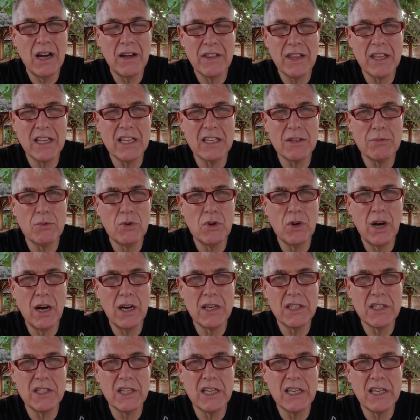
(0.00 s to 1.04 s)
I think it's more
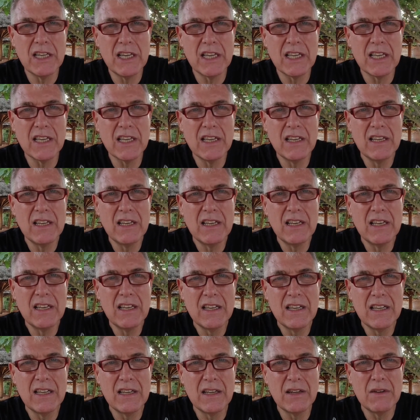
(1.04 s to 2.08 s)
hygienic,
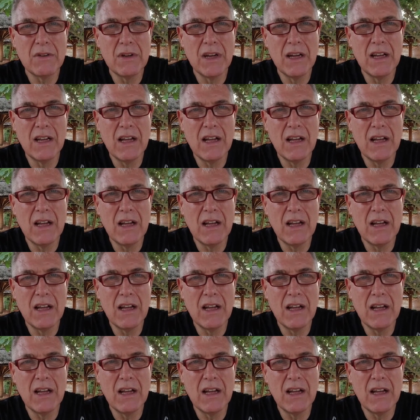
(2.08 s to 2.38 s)
you know,